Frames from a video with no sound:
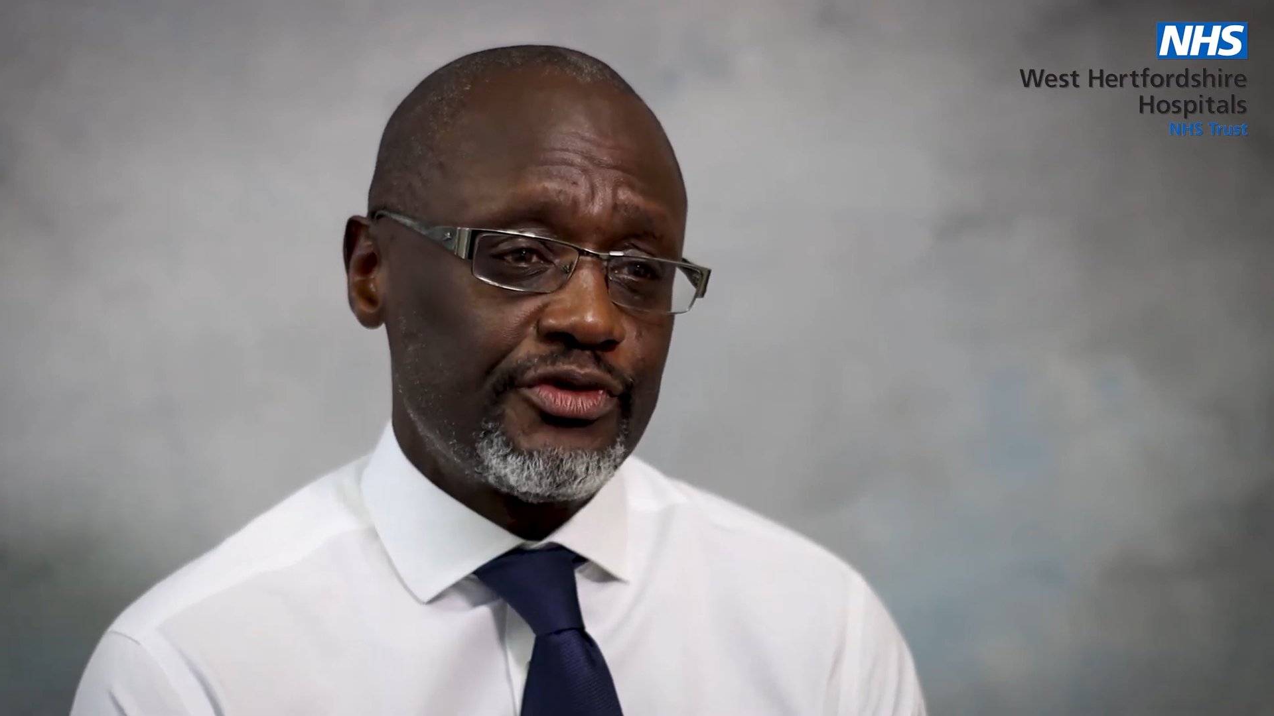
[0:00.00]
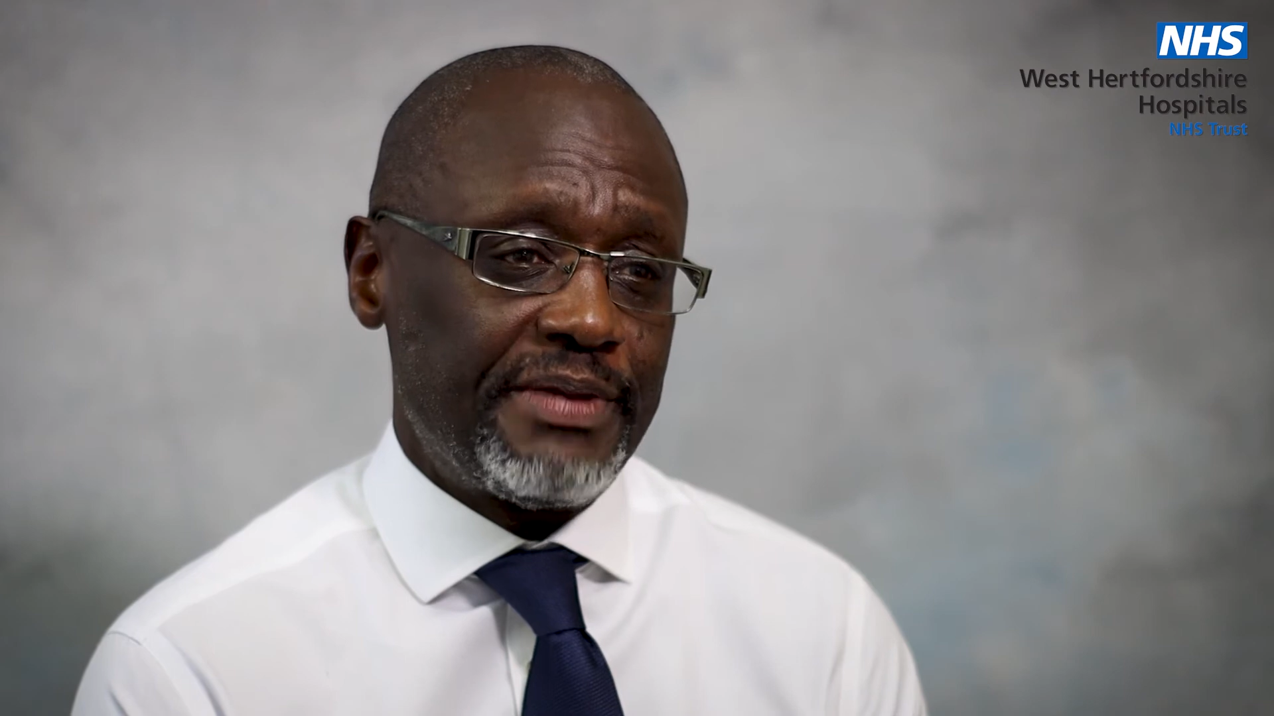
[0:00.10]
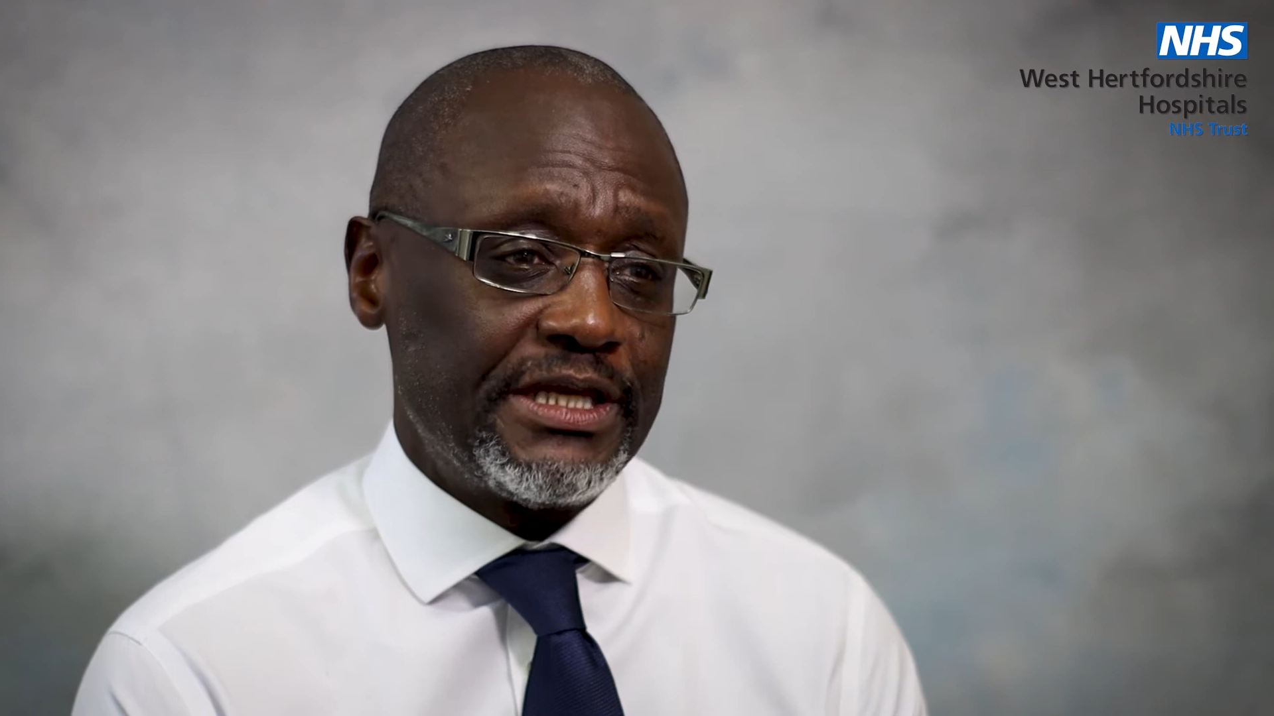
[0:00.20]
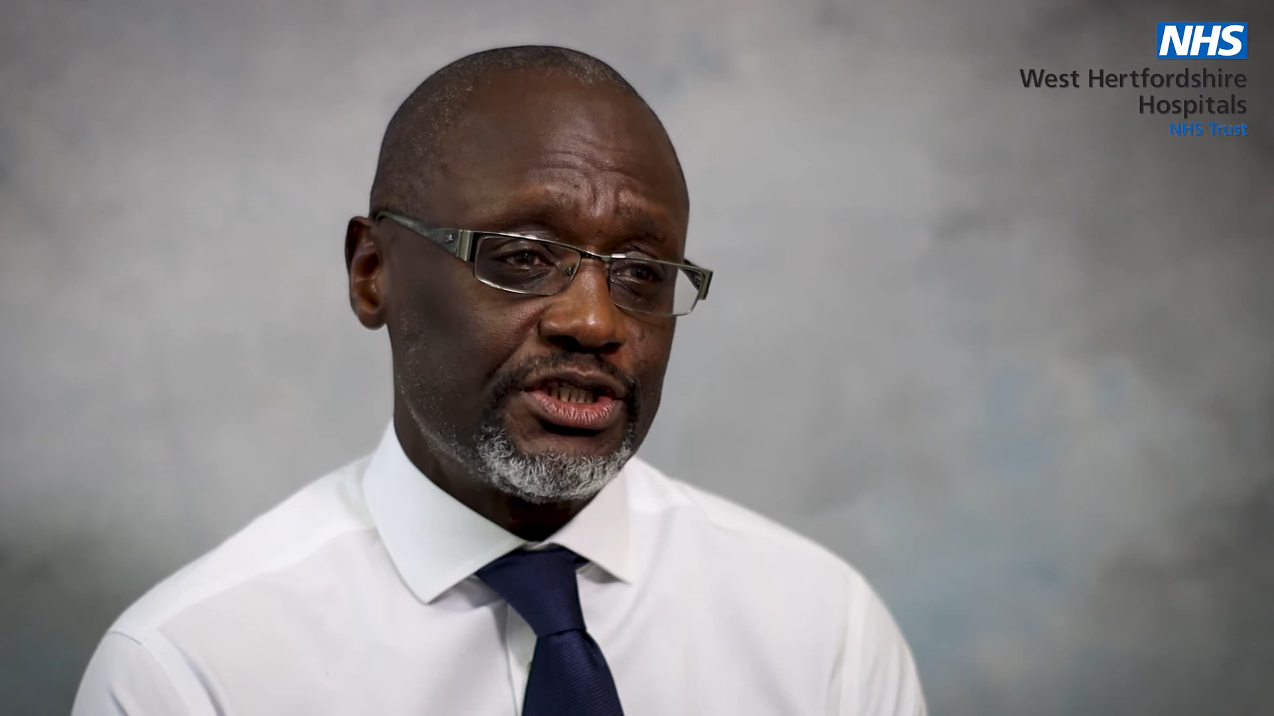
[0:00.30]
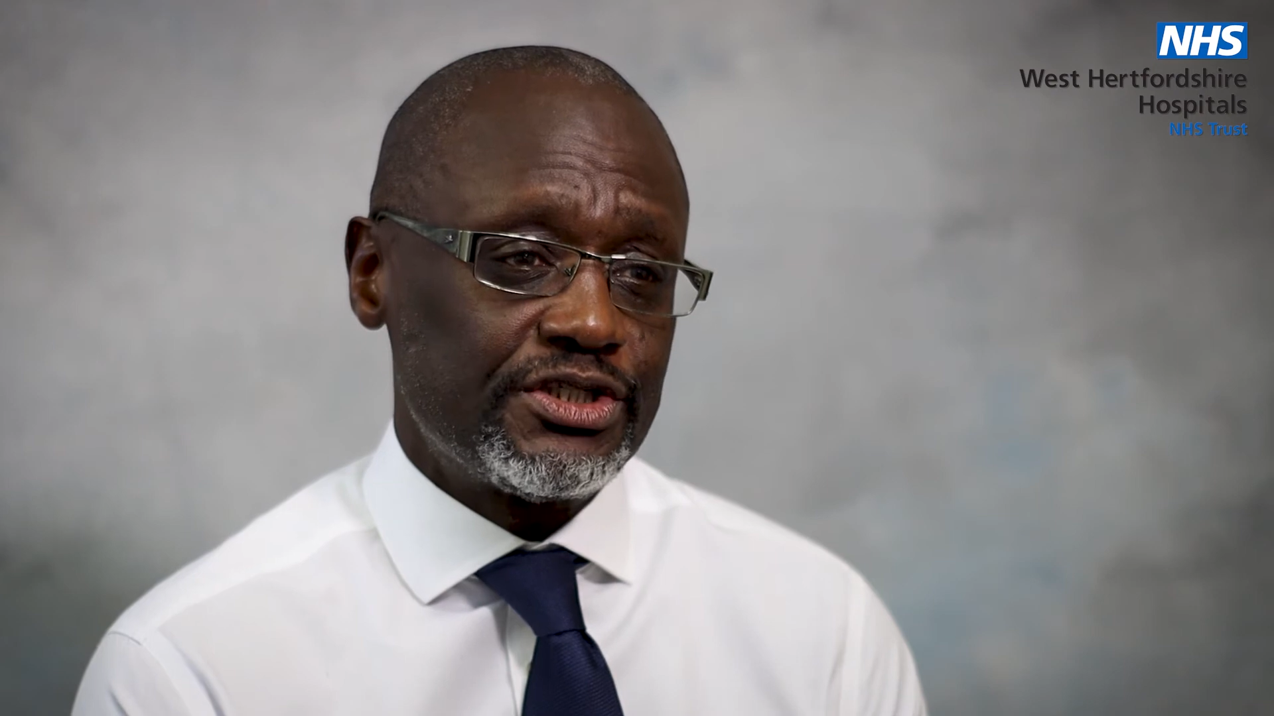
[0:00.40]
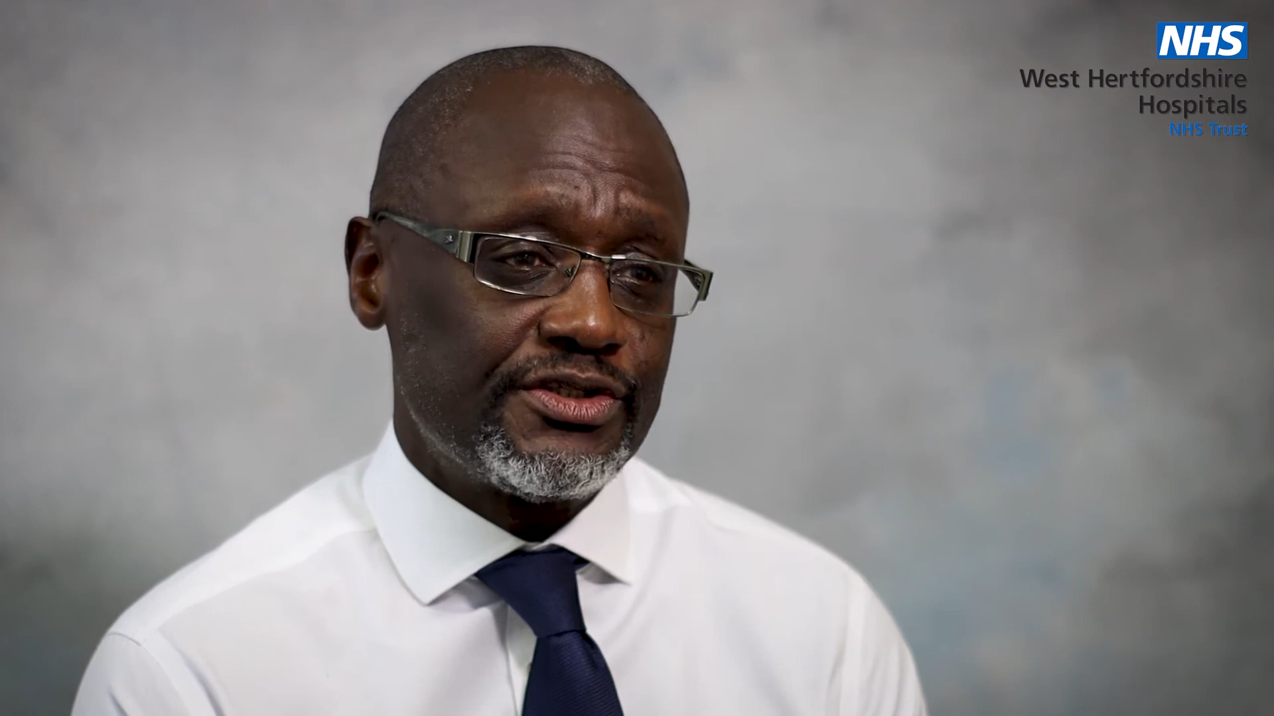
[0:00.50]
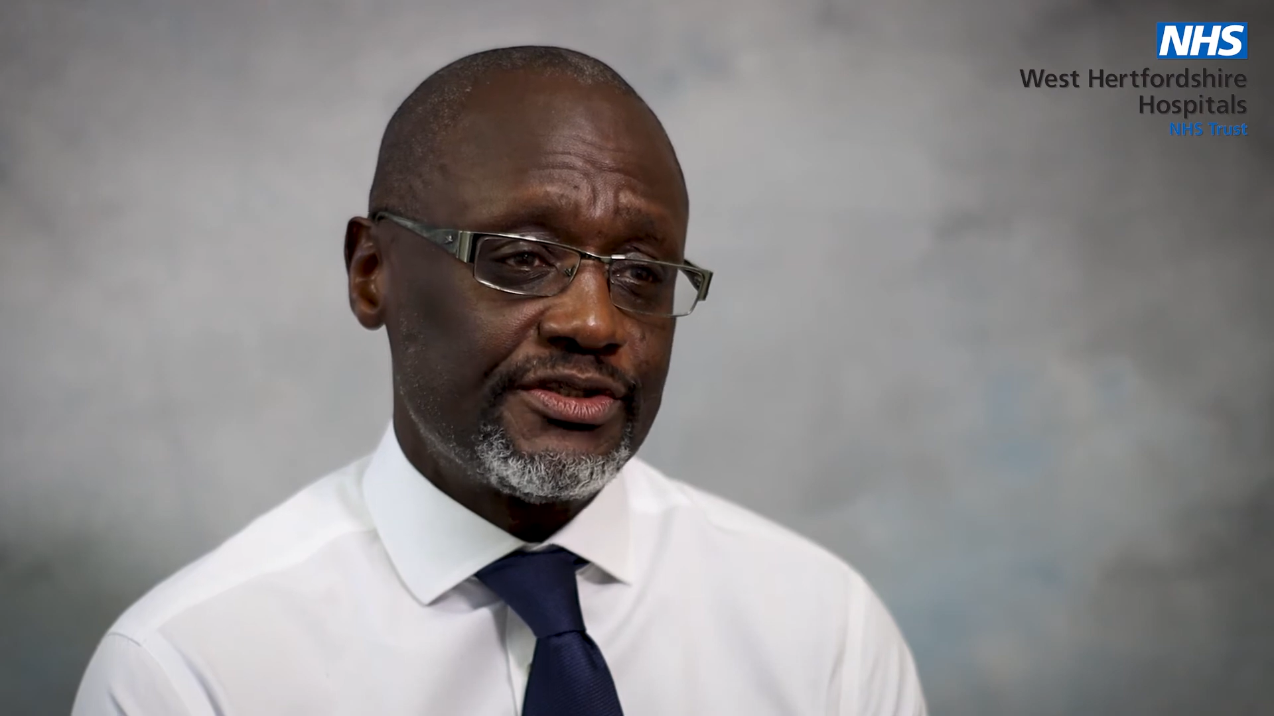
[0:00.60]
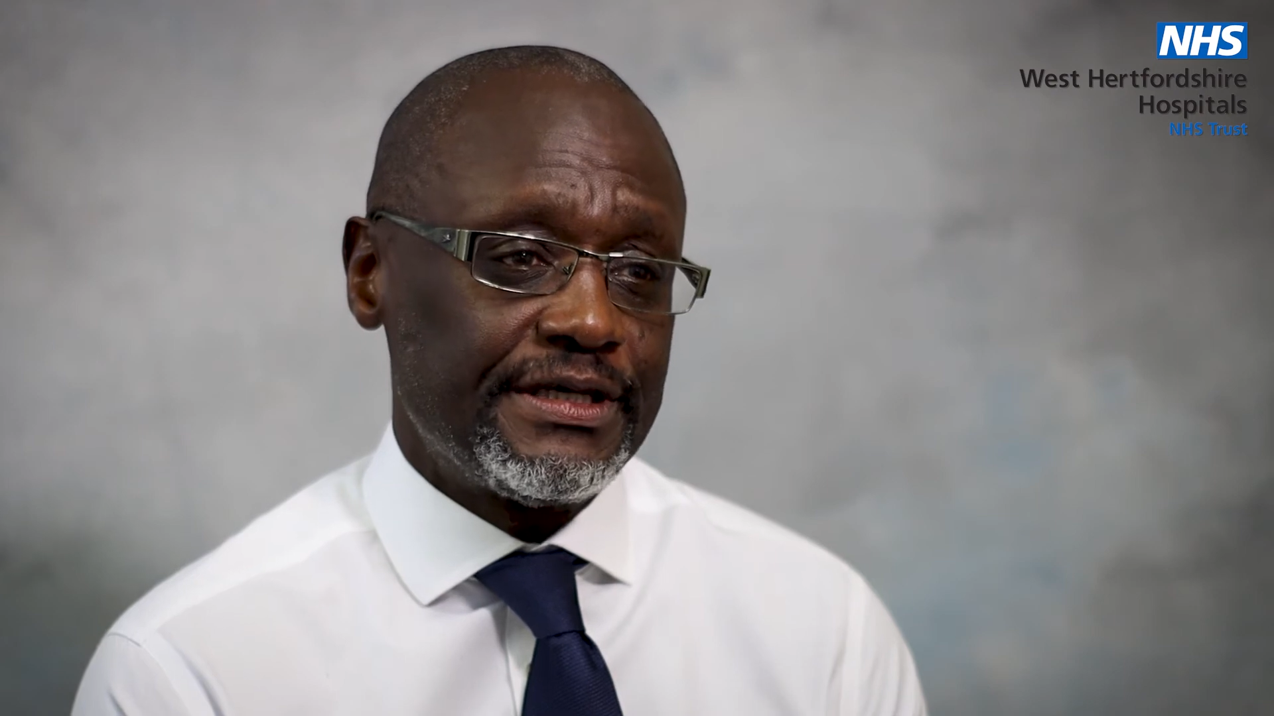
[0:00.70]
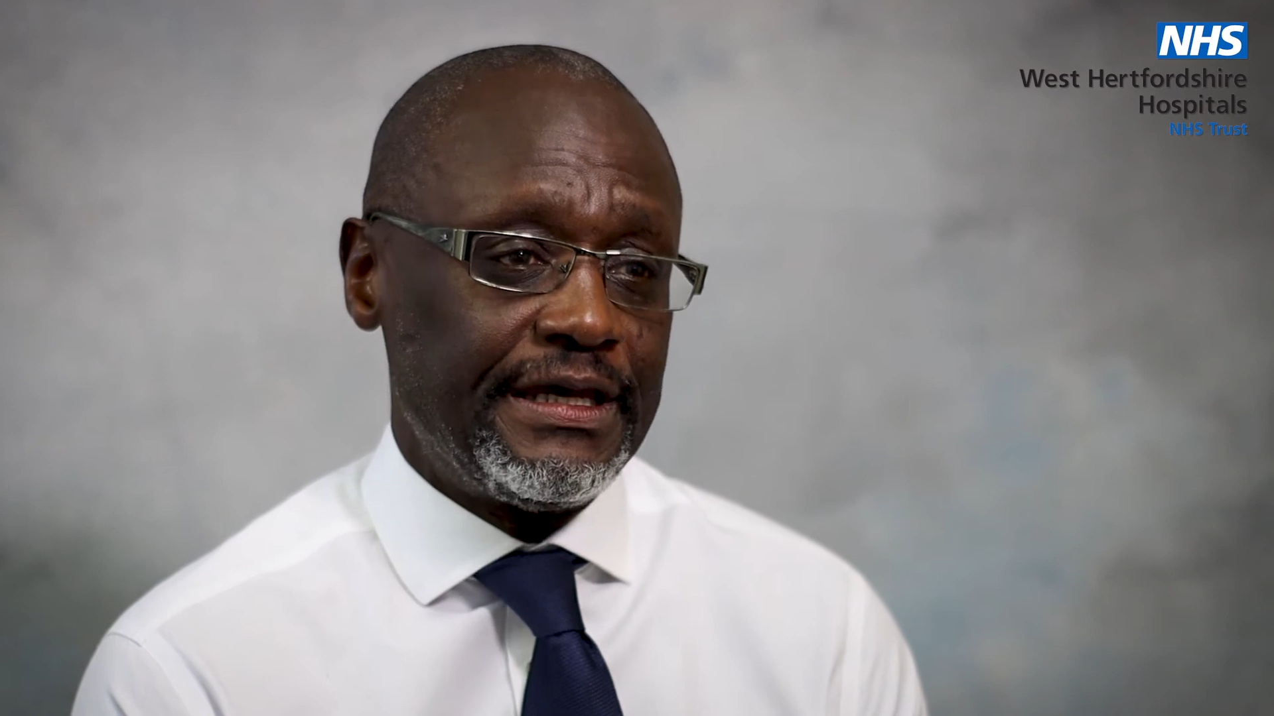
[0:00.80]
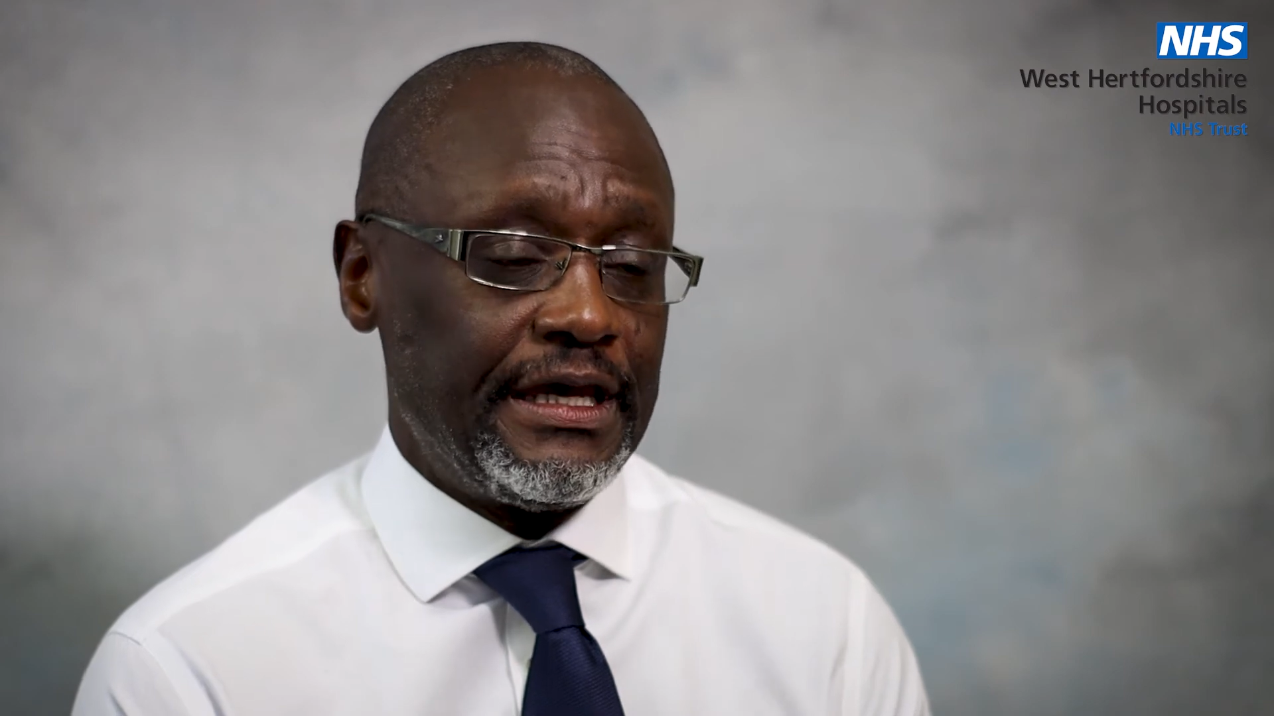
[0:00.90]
for pensions.